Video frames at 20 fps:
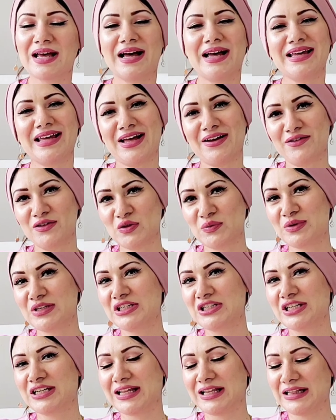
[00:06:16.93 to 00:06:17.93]
I have to
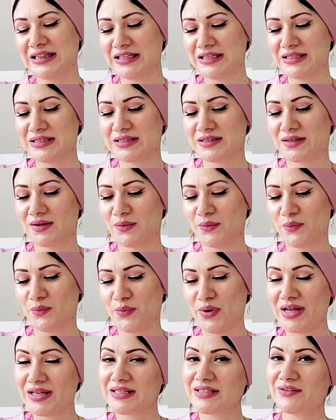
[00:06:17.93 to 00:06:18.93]
mention at least
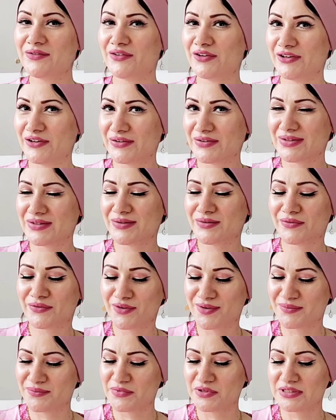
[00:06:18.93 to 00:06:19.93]
one fragrance
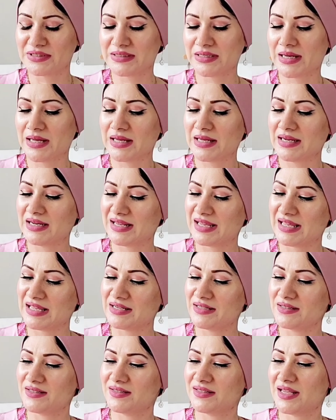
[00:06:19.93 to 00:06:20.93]
from Montale,
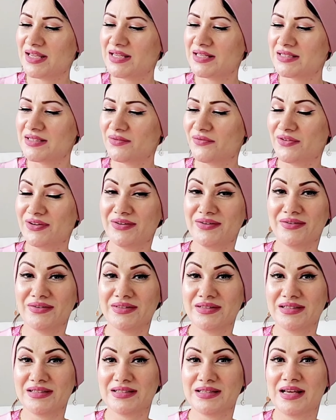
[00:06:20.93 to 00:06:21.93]
and today's
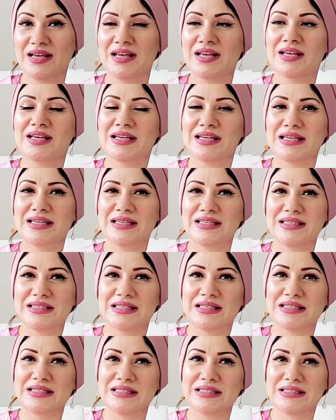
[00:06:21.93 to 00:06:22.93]
fragrance is
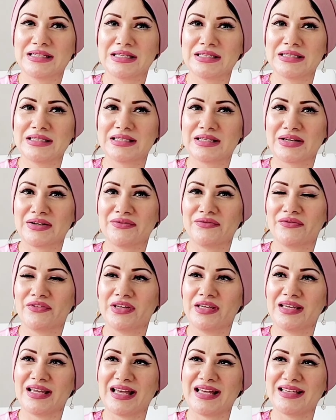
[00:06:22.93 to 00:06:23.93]
Intense
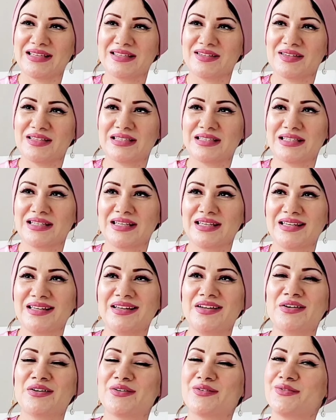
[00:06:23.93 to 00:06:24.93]
Cafe. As you
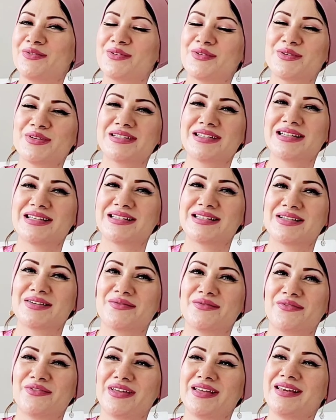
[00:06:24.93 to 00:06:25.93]
see, of course, it's
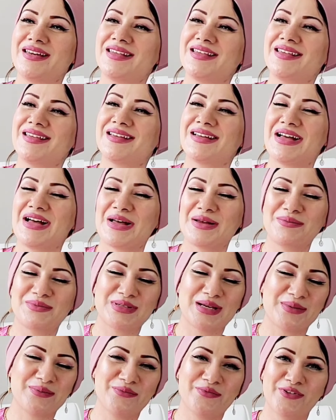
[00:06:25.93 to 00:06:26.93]
a very
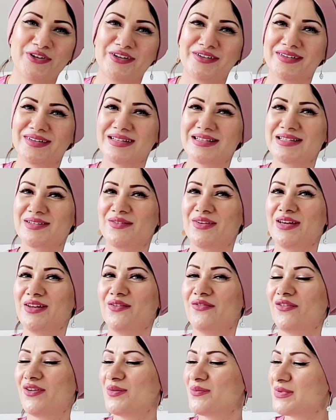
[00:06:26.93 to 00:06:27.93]
hyped up fragrance,
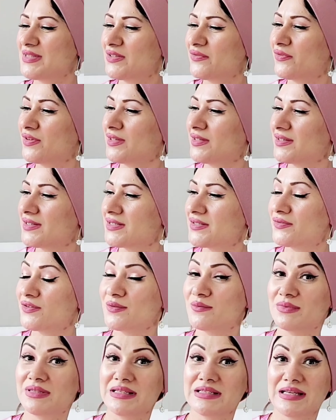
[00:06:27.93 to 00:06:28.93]
very famous fragrance
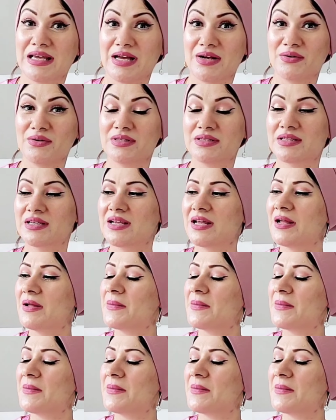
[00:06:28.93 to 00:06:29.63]
from this house,